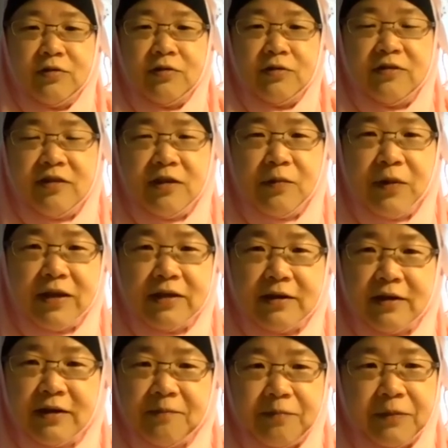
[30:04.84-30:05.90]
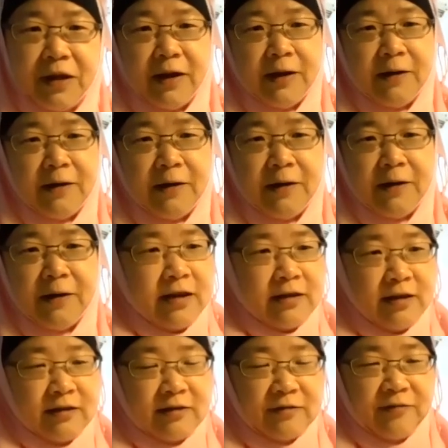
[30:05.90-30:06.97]
to see whether
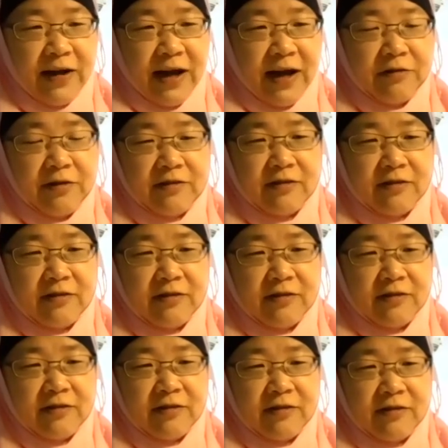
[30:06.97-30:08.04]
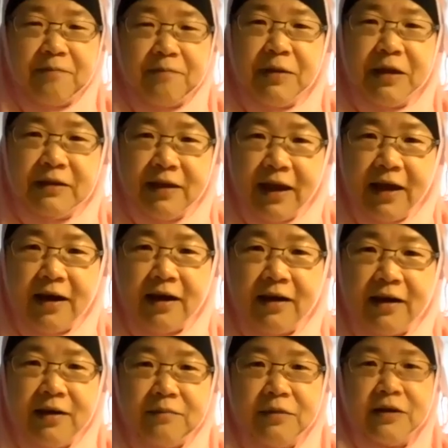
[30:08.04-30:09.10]
these viruses have been there,
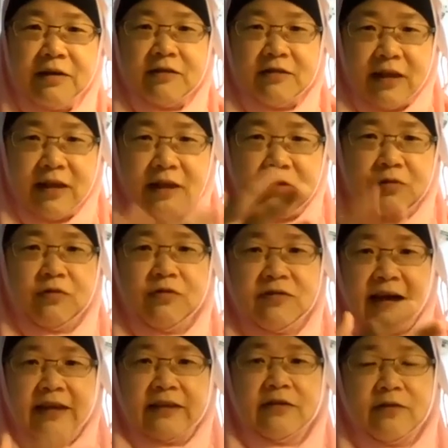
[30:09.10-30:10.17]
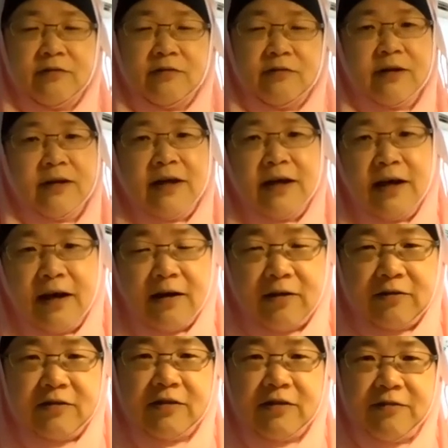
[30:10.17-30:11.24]
because they do settle
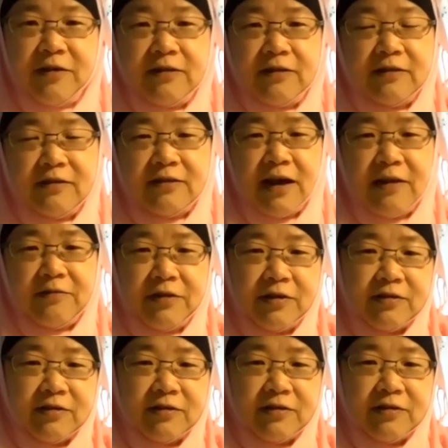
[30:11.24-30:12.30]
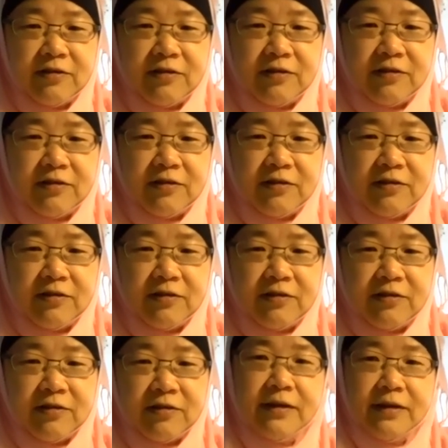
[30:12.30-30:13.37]
on surfaces after a certain period of
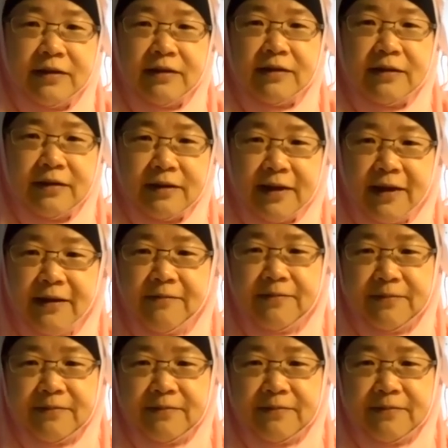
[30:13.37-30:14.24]
time. Okay?